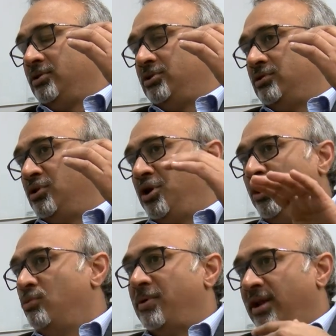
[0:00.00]
to the
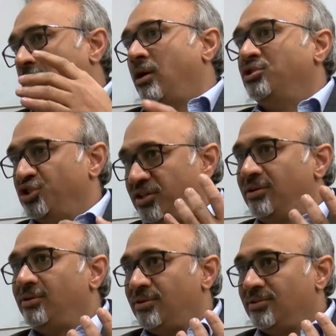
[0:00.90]
new pedagogy
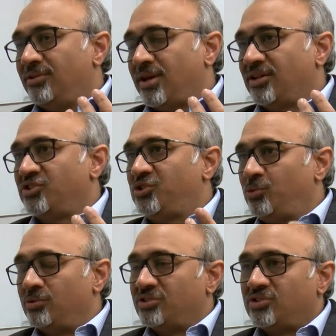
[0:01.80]
that our
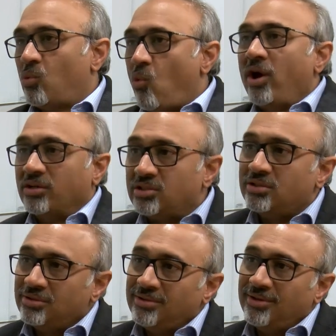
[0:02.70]
students want
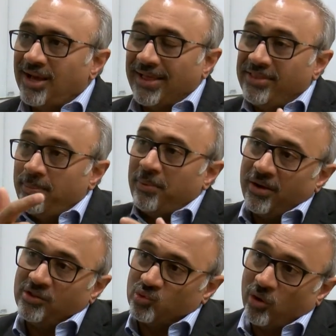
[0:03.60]
and their
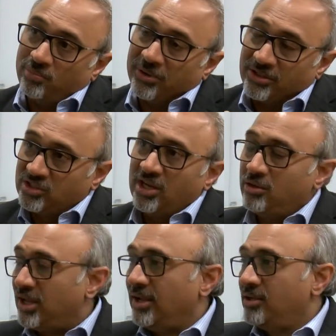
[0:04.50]
parents want, because they're
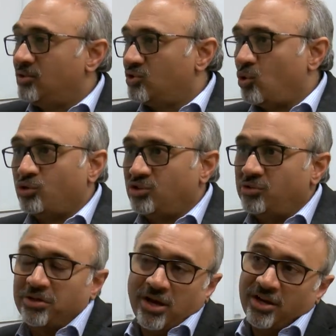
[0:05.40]
taking courses
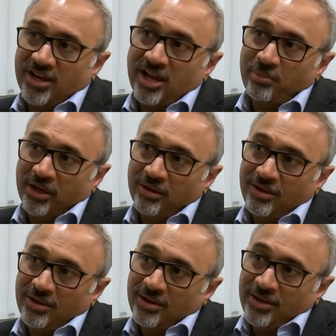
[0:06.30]
on Khan Academy.
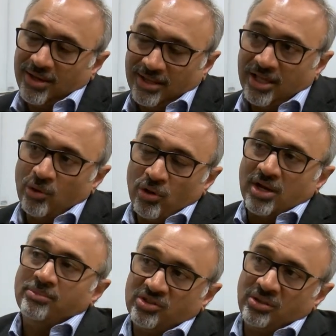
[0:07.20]
And they don't want
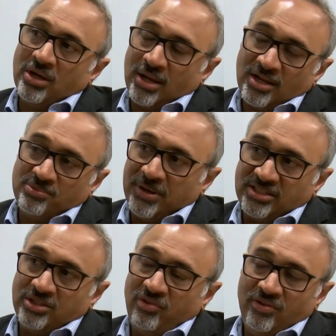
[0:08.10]
to come sit in a class
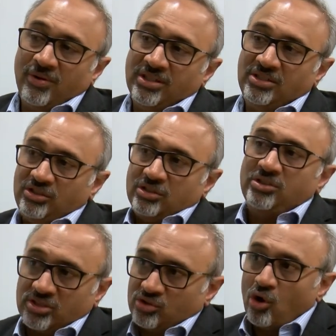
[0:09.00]
passively while the teacher
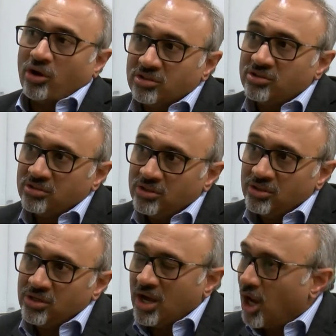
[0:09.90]
just talks.
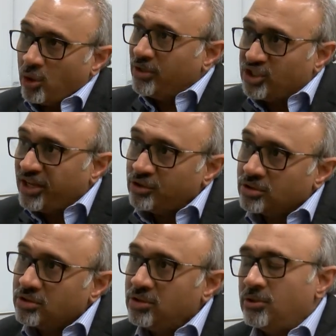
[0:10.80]
How do we change
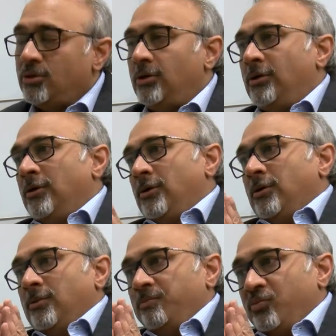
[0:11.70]
it?
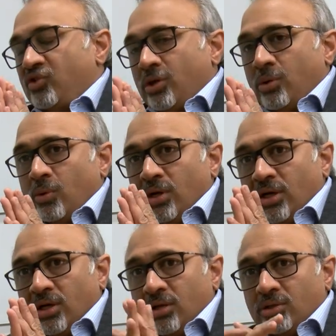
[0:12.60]
So